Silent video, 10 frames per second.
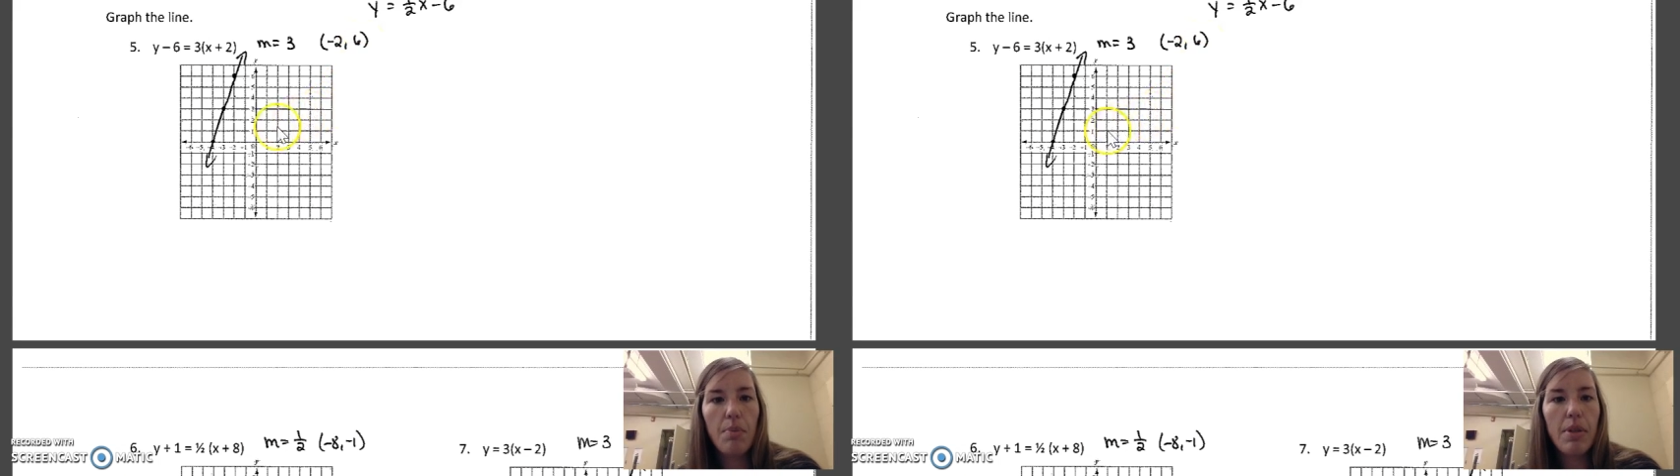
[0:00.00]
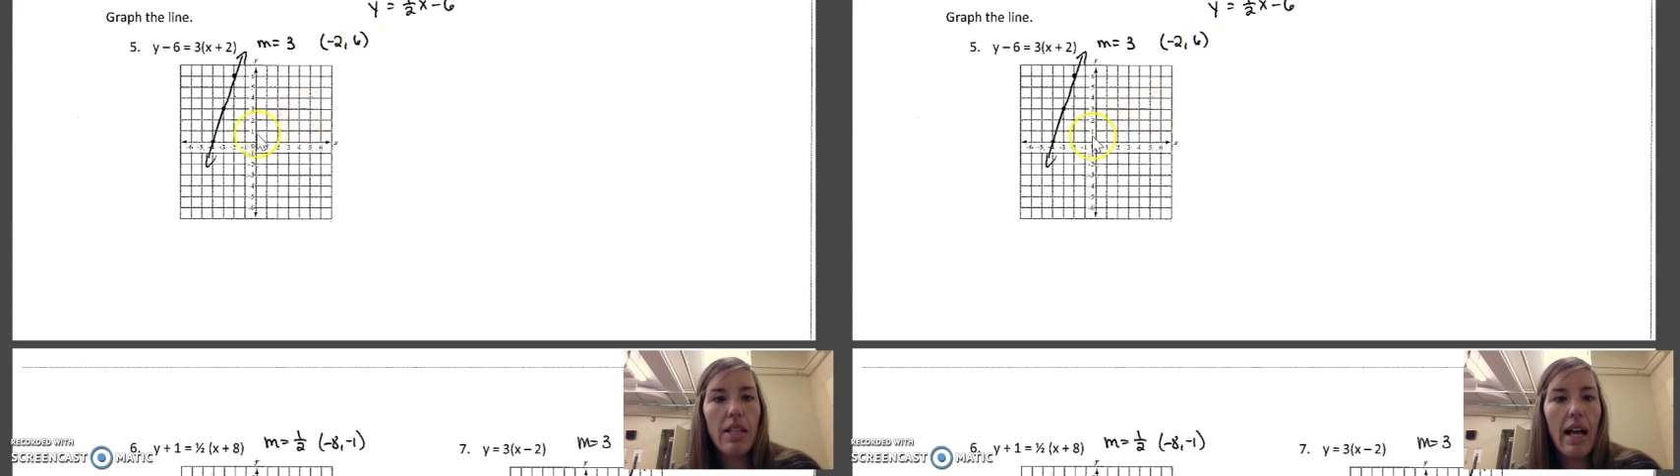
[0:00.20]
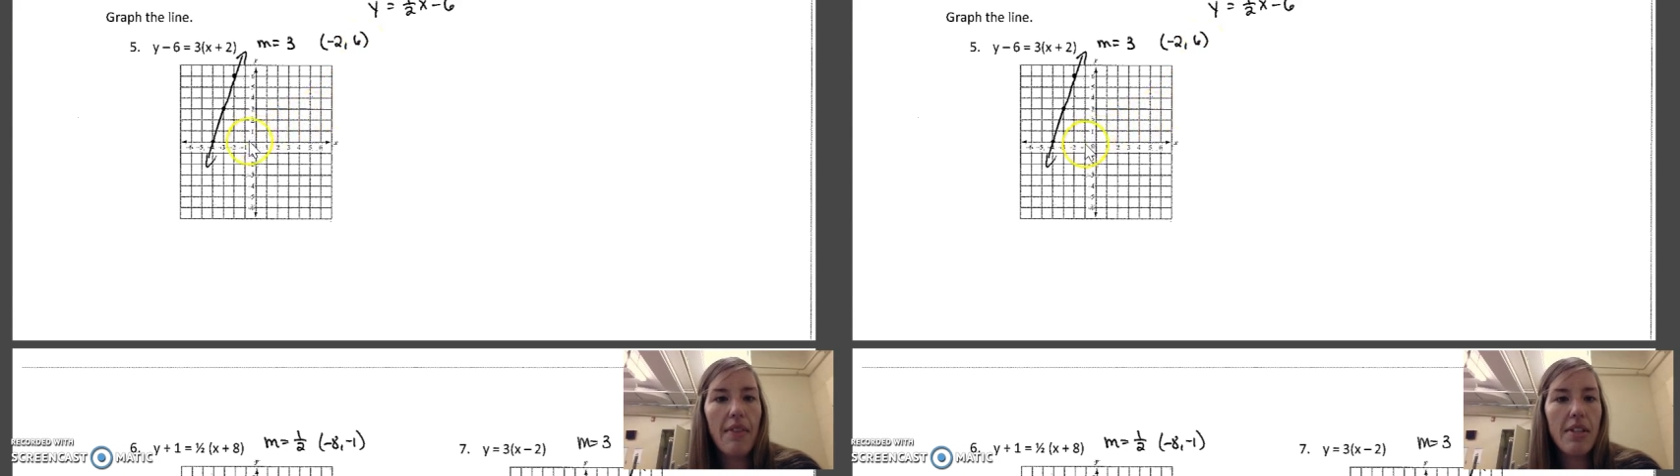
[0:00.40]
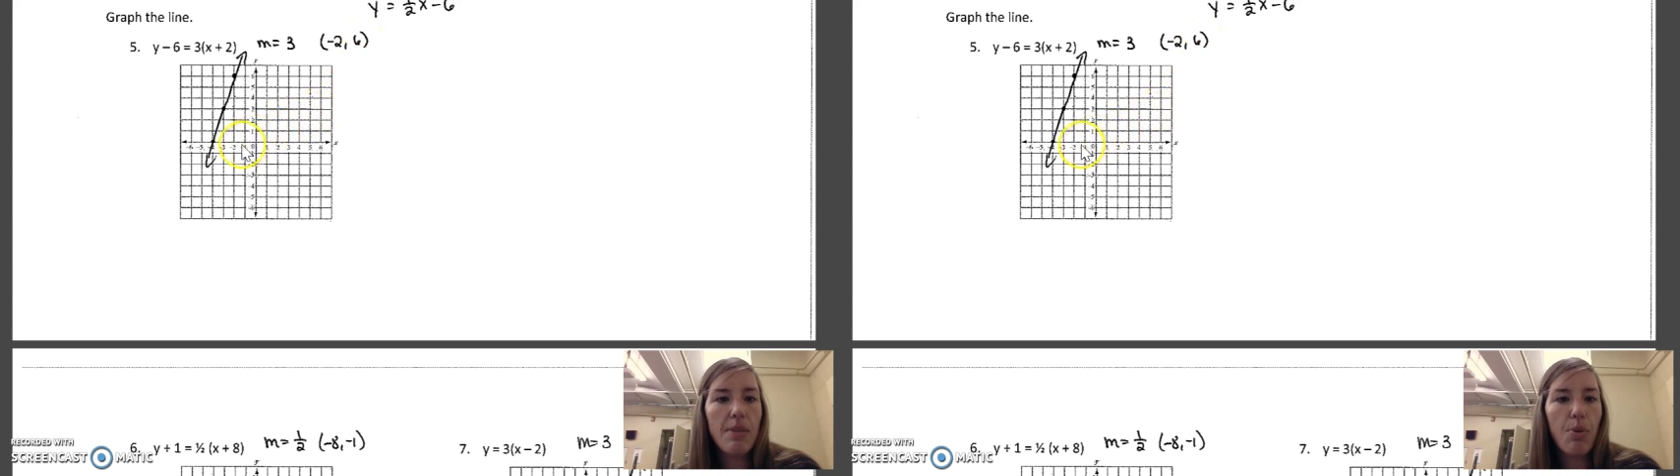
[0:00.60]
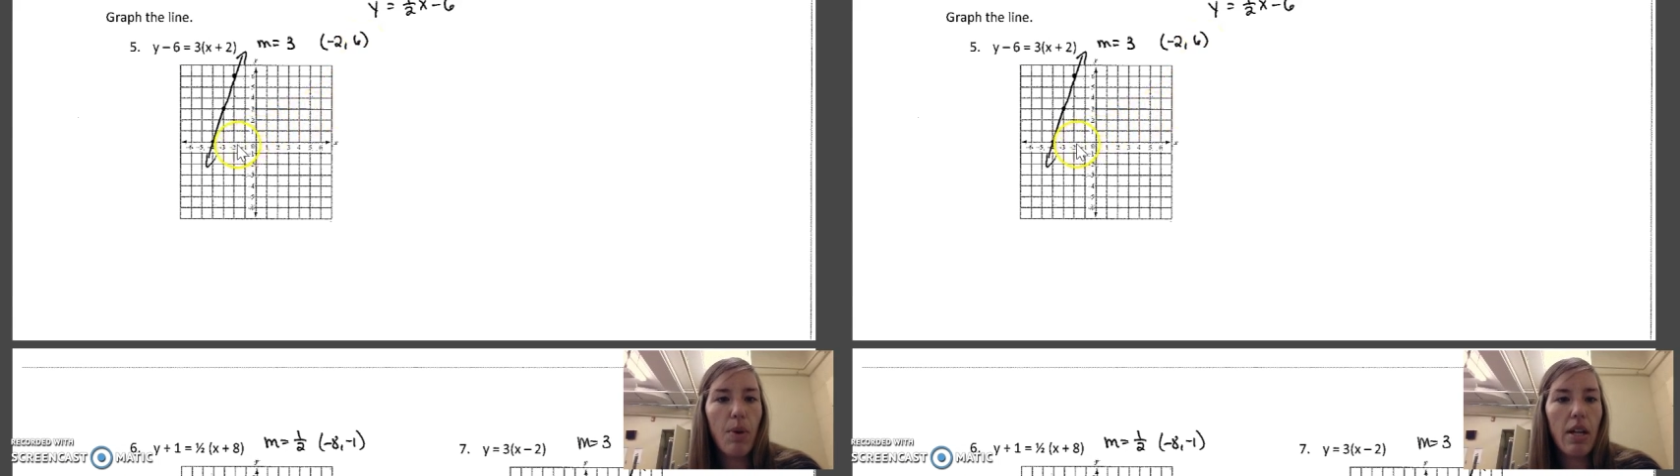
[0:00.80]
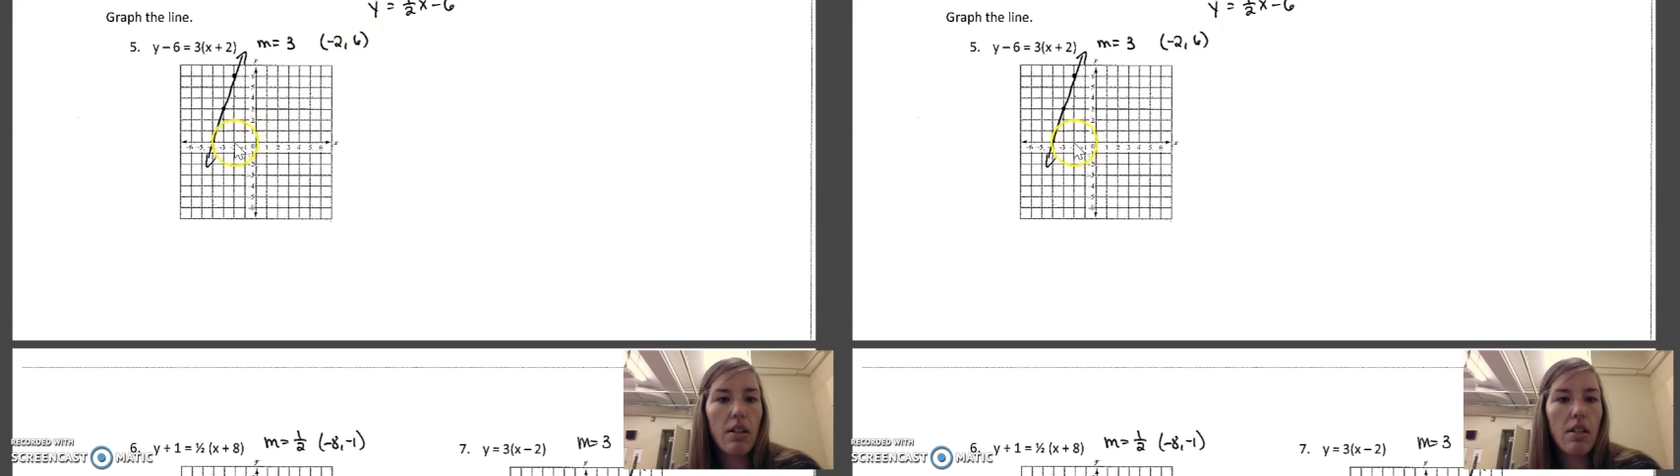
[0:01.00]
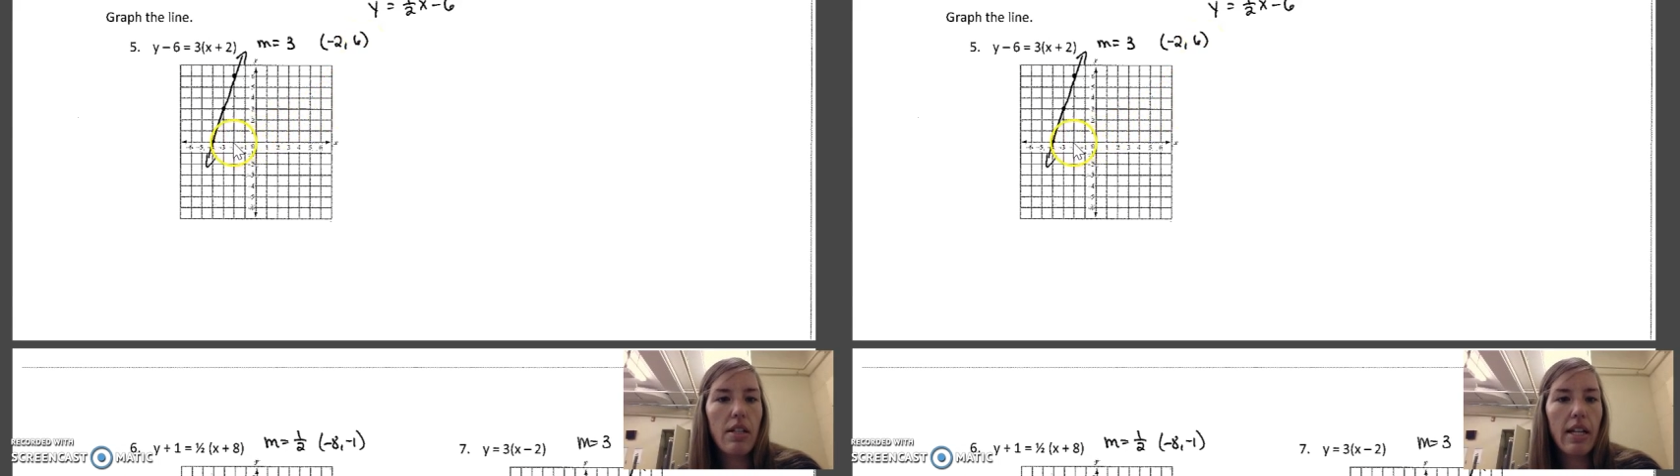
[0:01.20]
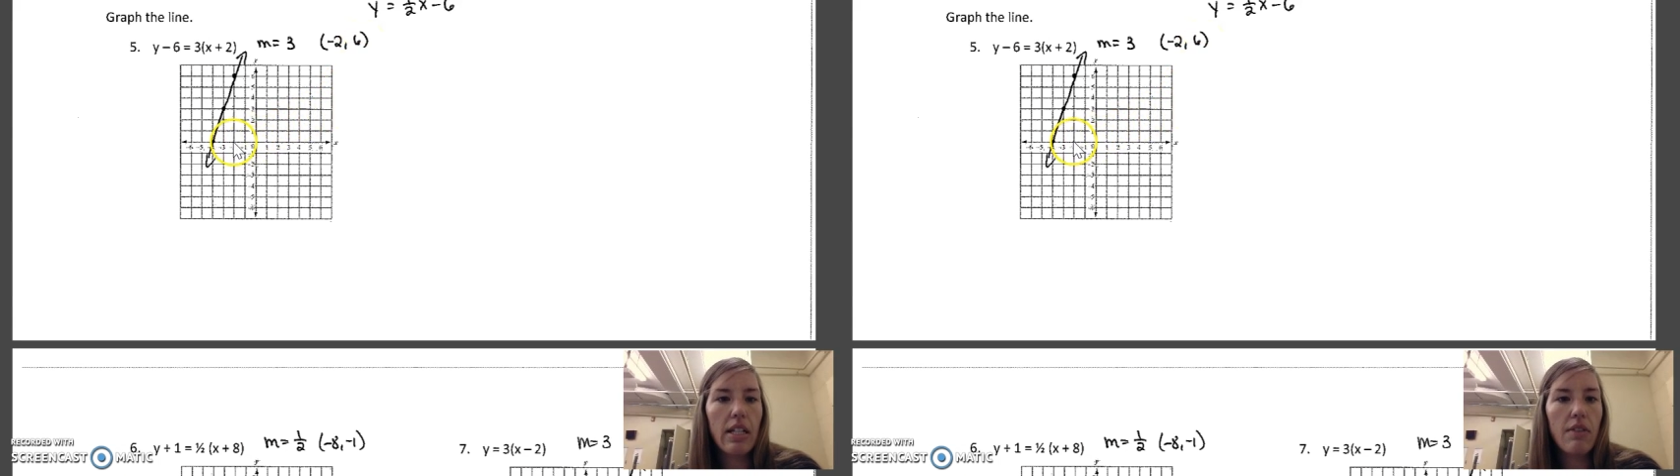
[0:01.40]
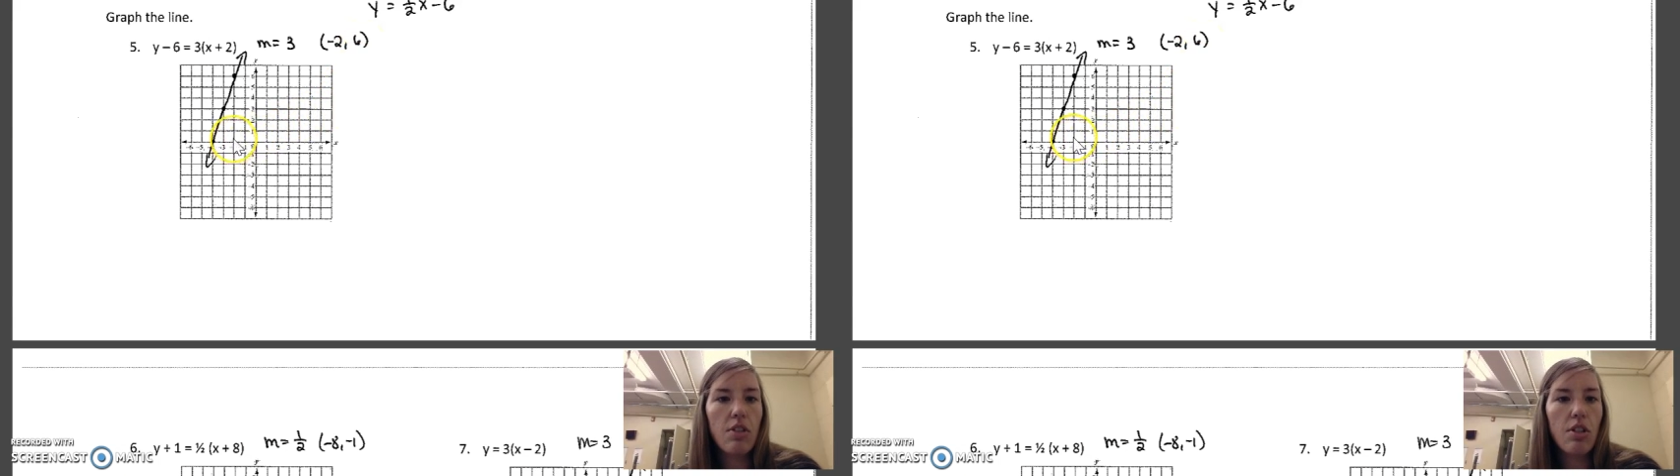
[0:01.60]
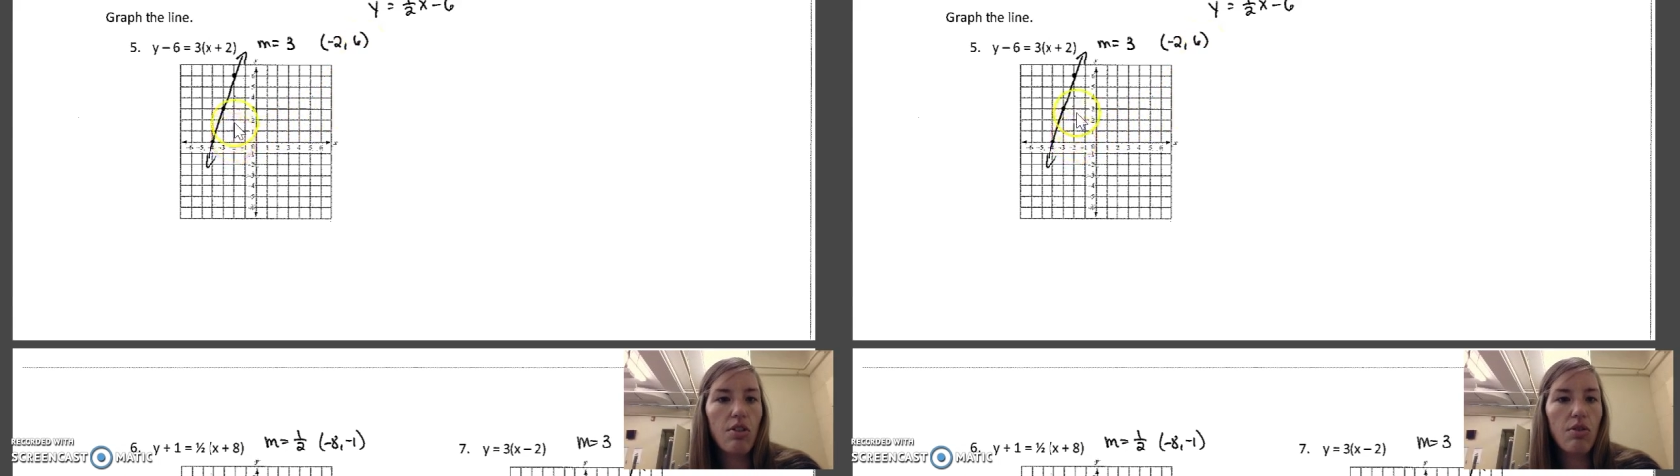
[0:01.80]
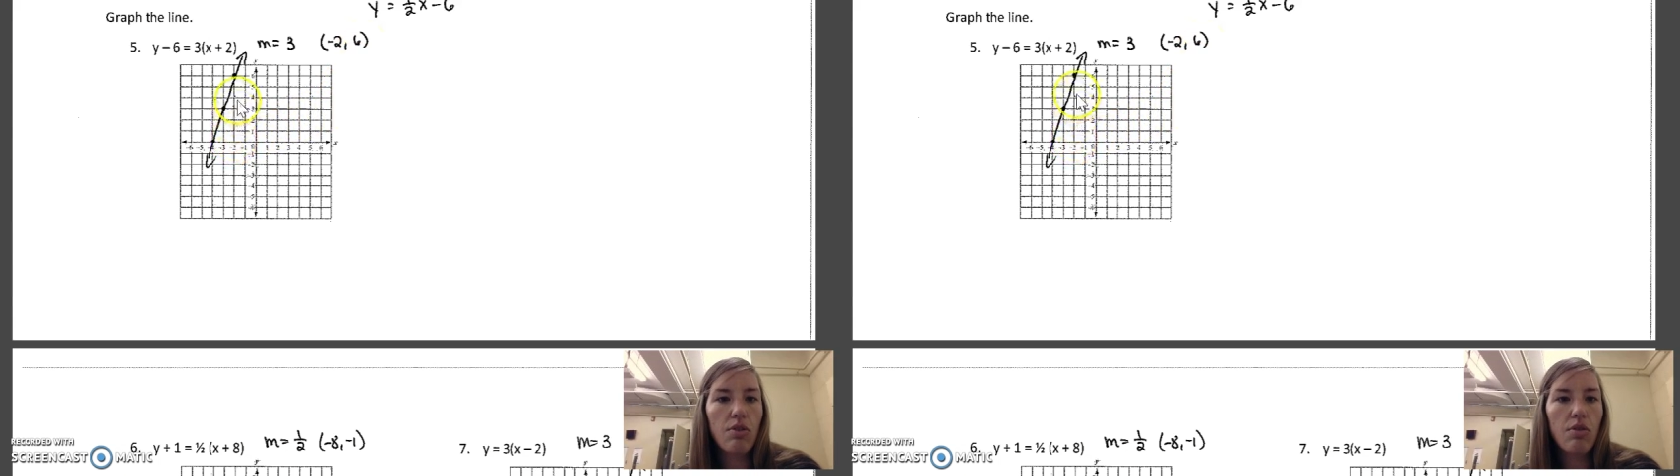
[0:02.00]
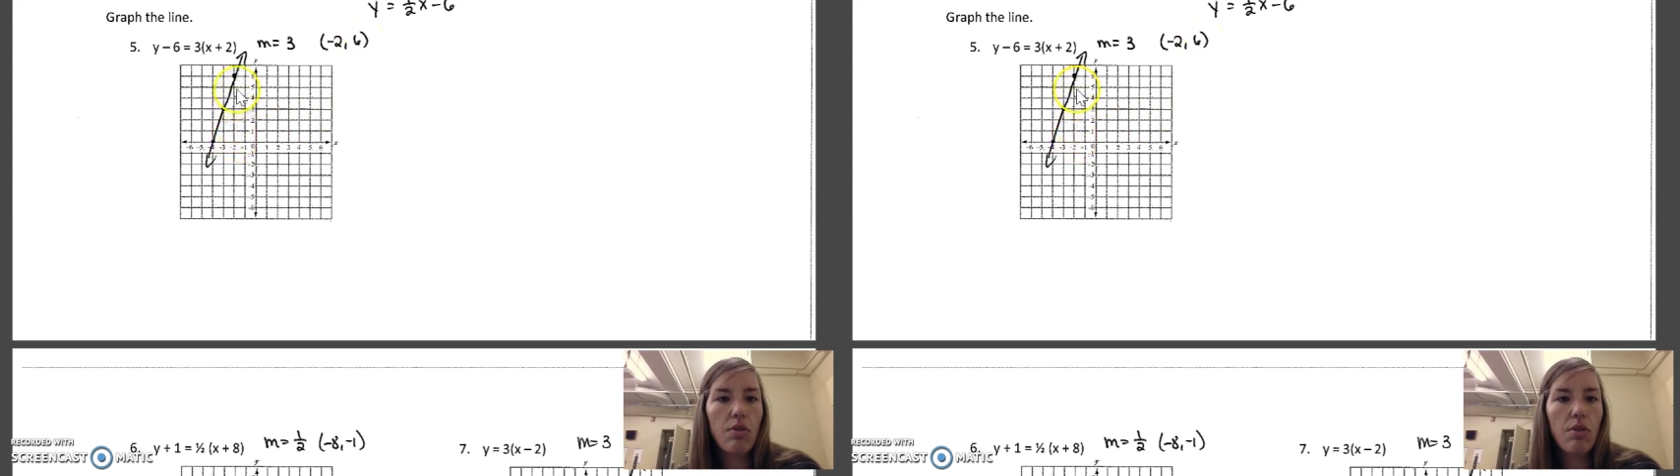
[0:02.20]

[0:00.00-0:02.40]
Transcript: Plot this point, negative 2,